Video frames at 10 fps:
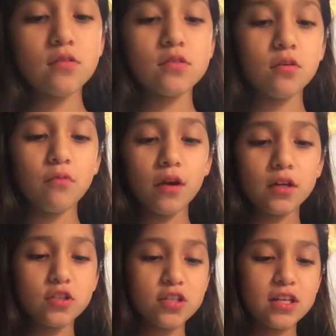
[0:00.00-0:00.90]
also
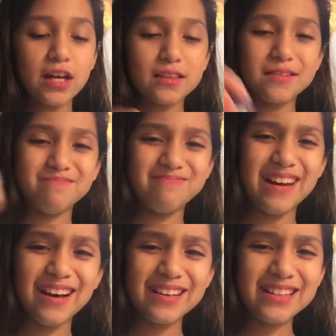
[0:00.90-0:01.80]
worked. She got the
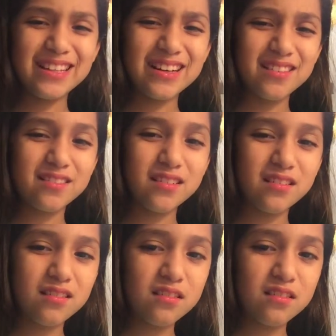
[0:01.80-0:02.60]
ugly color.